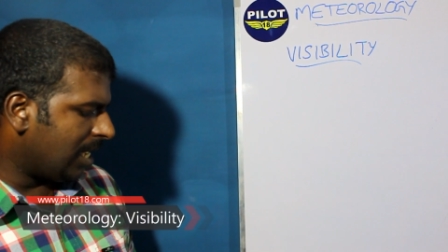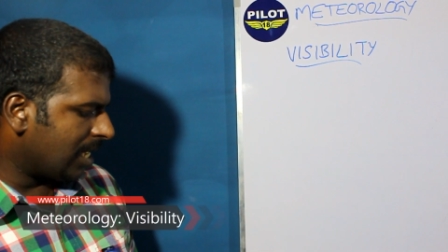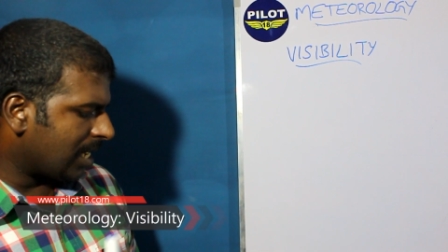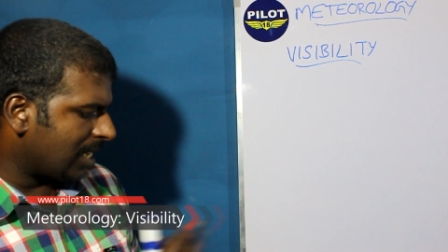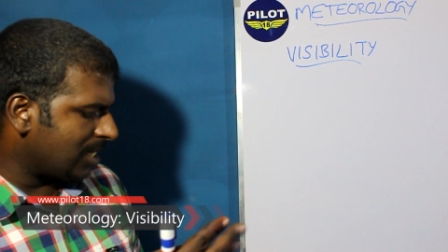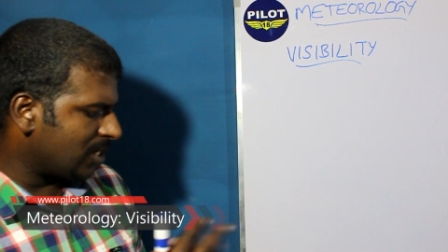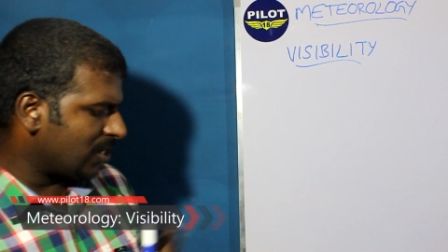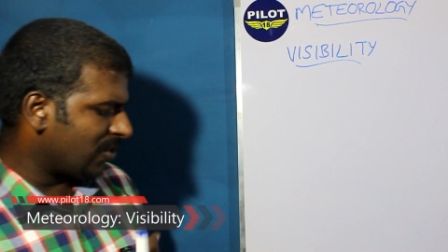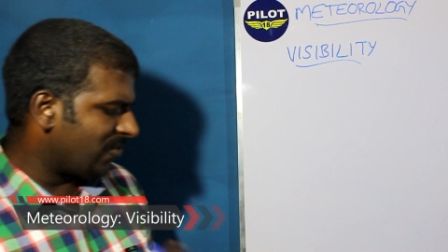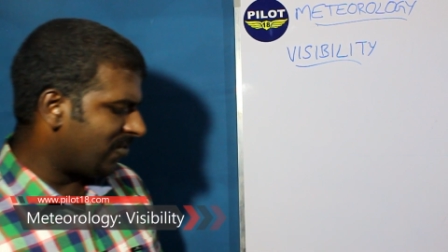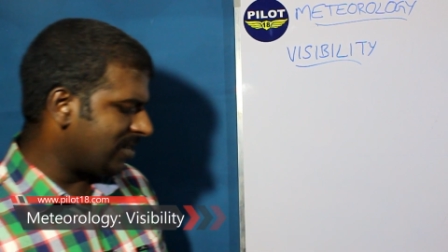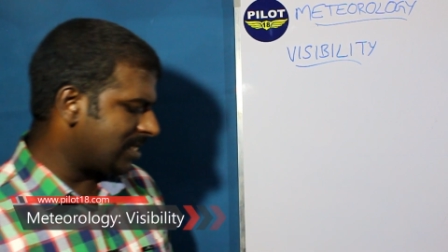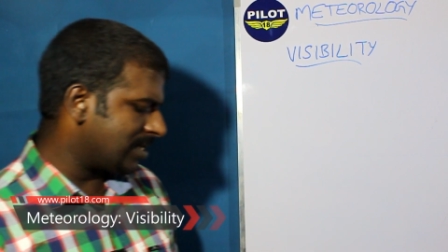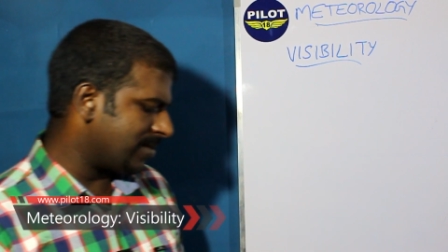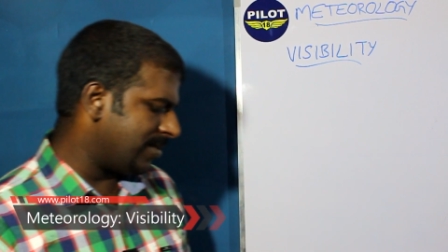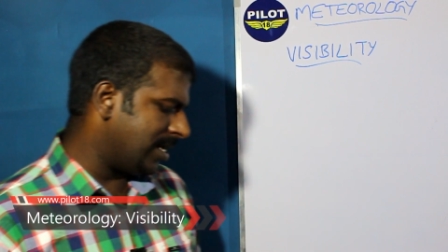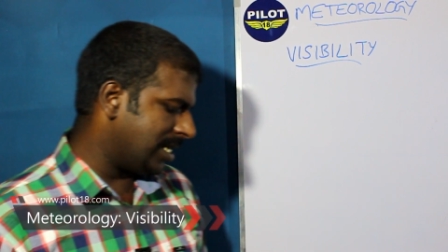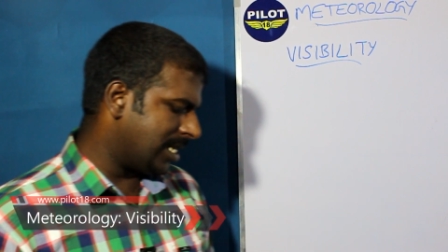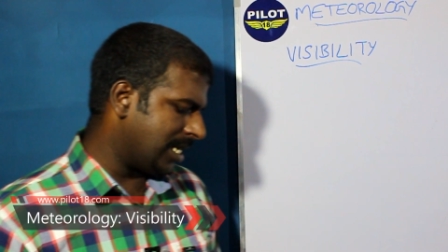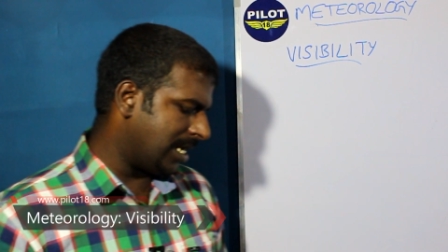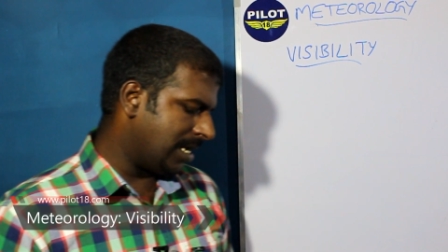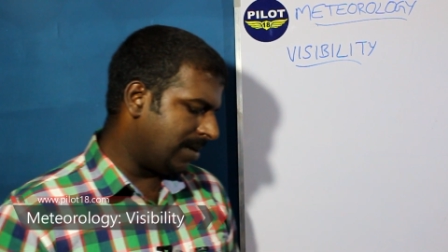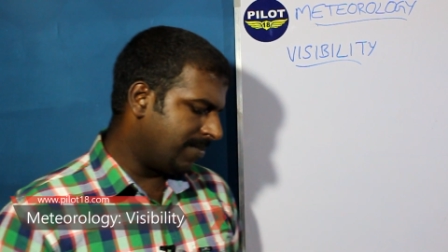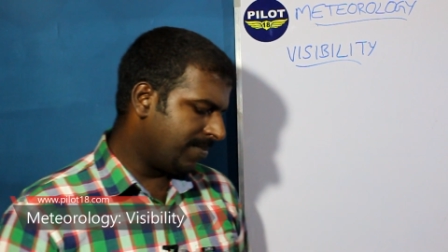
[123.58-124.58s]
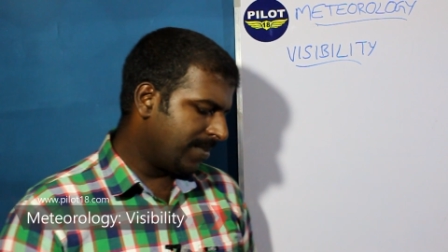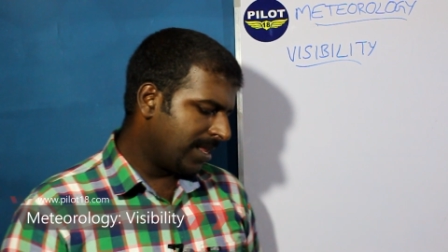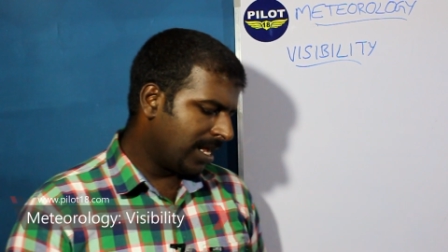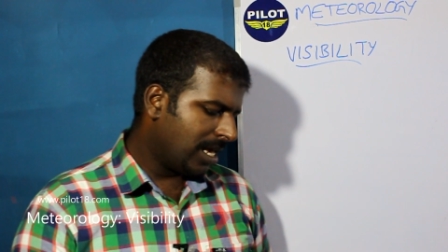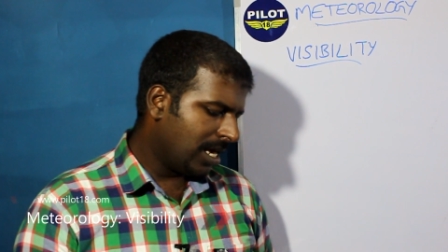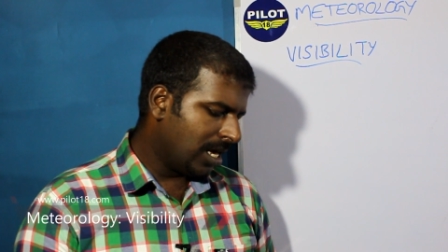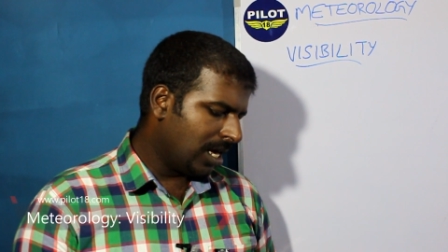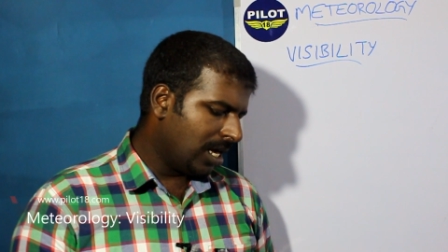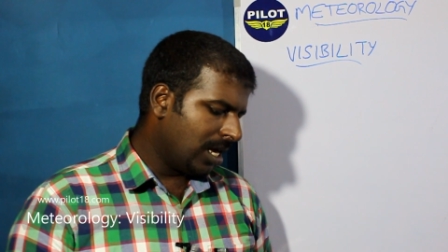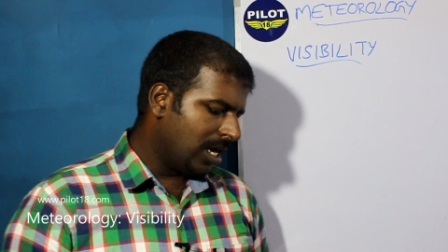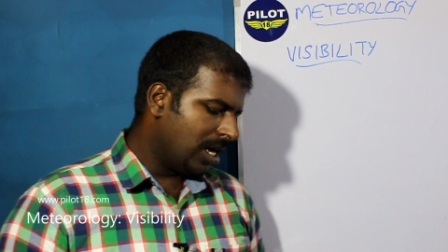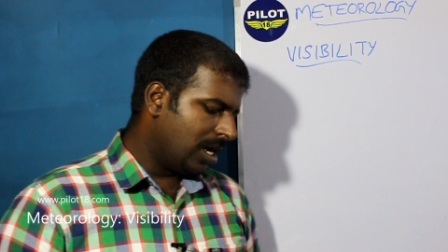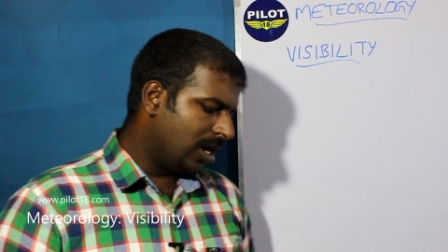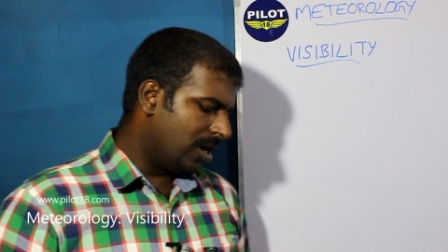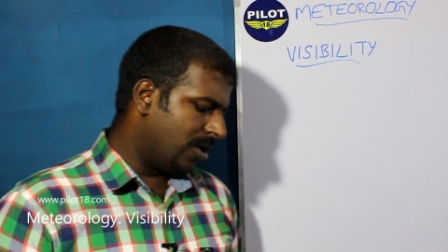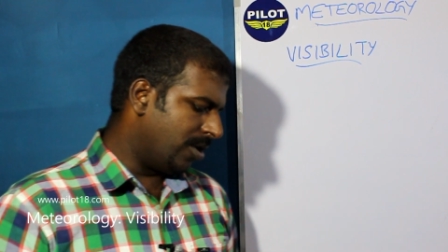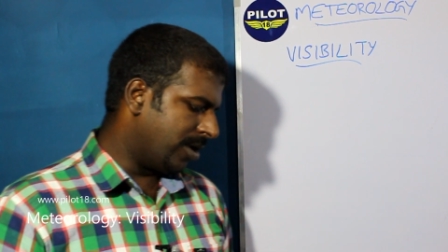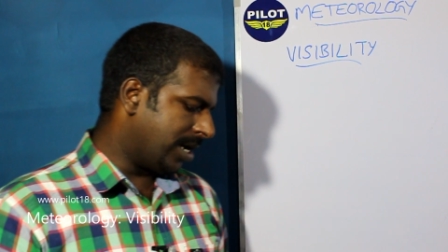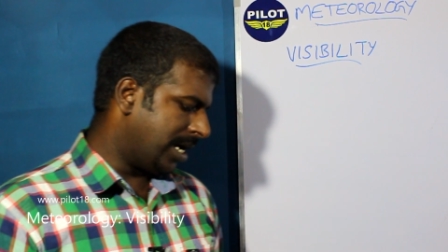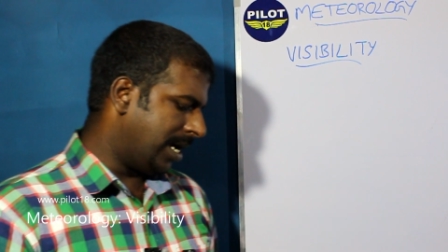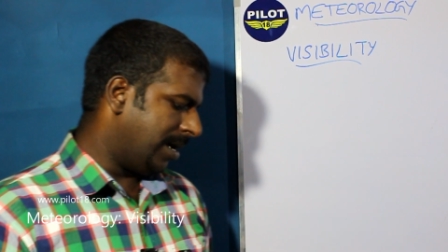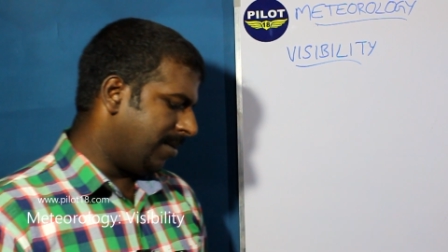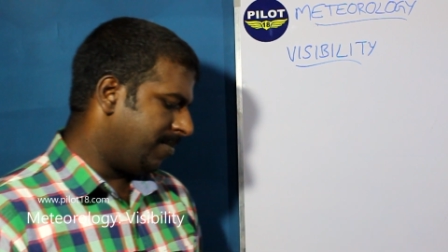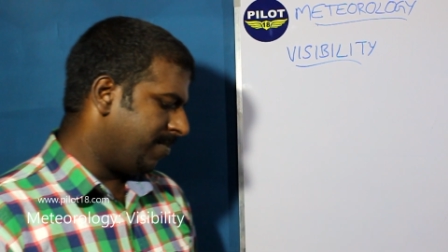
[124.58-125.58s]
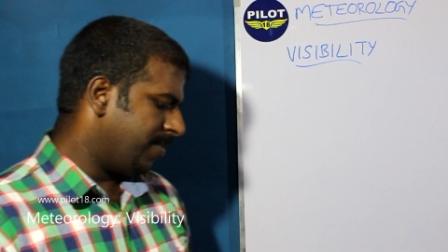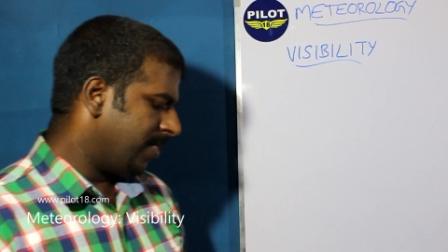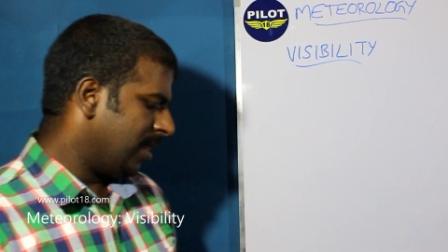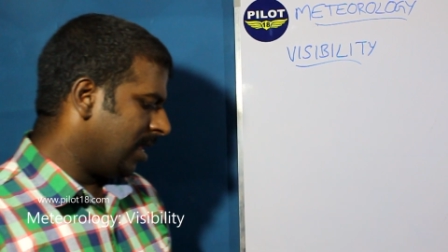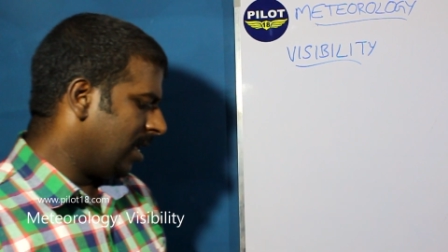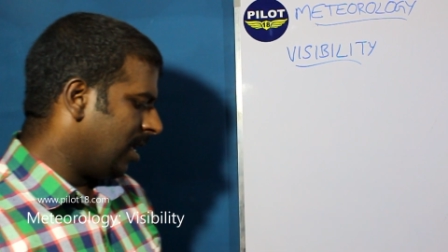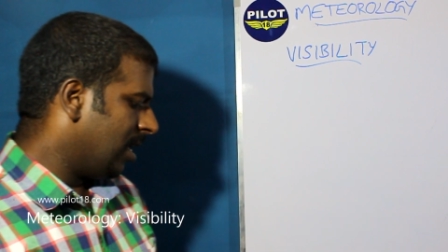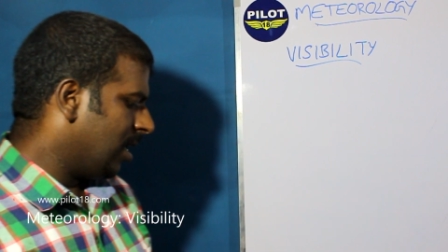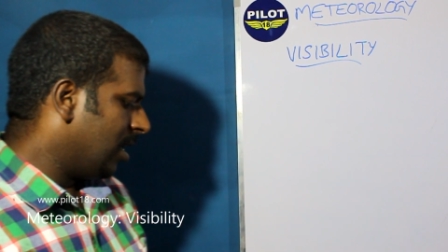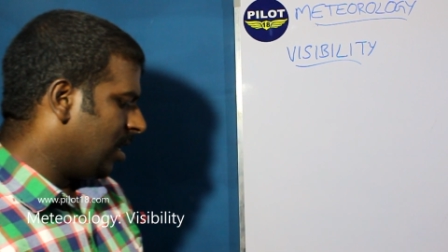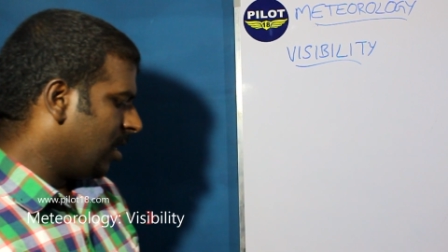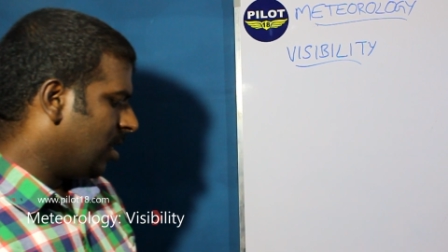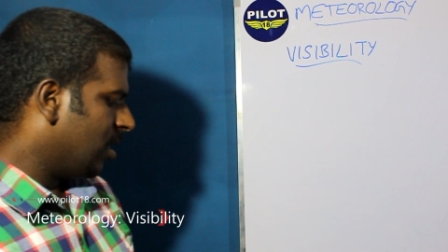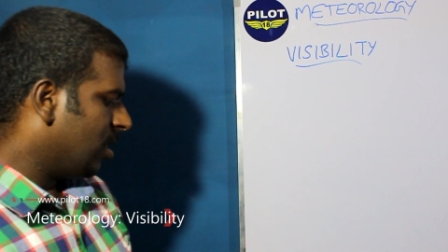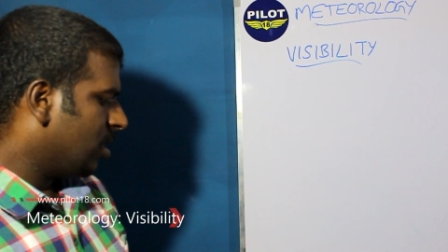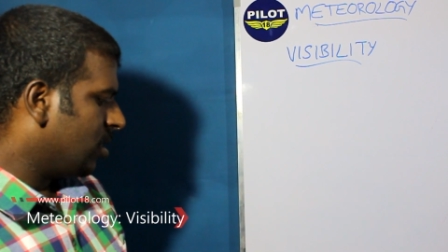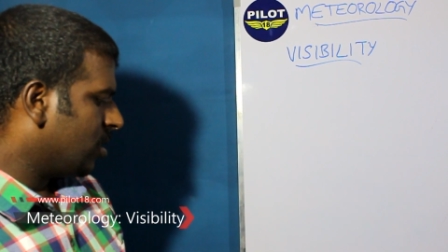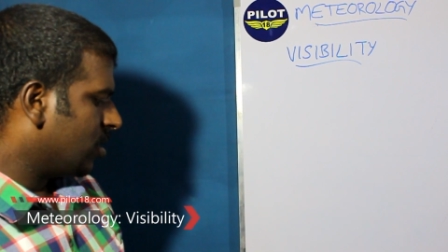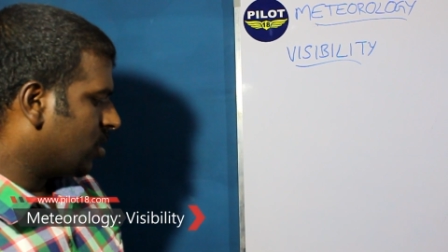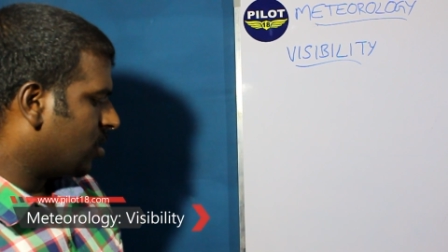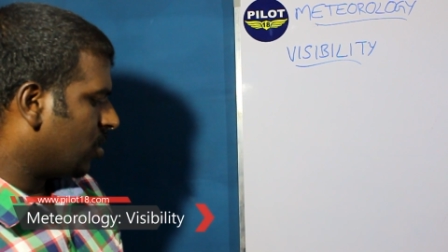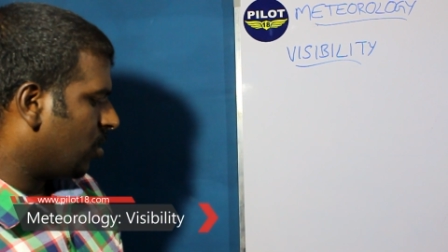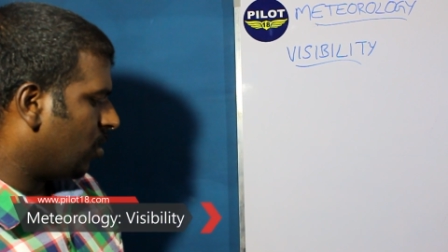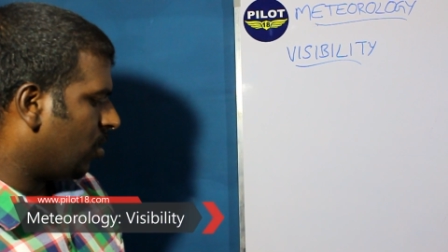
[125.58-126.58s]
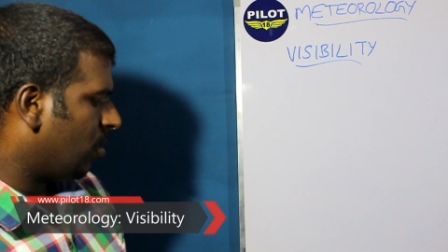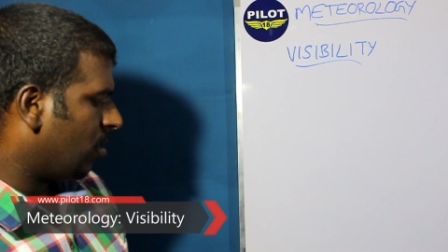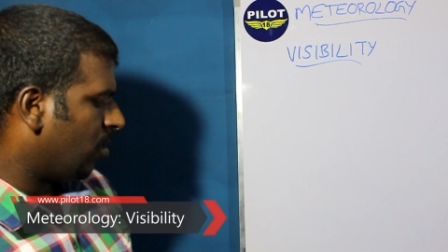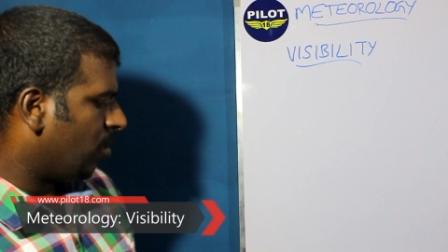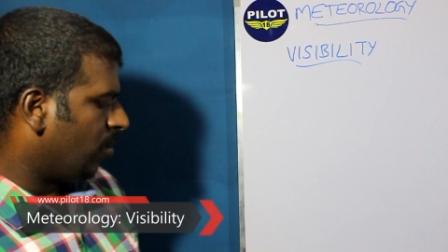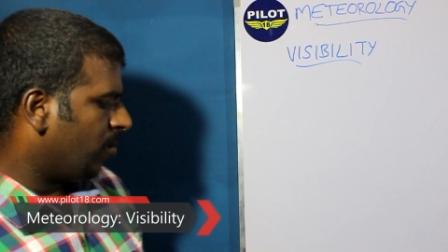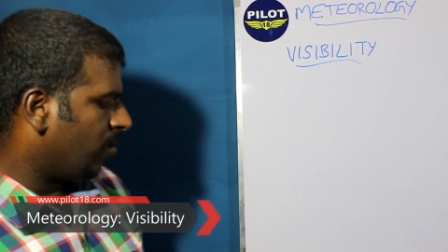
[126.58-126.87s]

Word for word: range of visibility okay so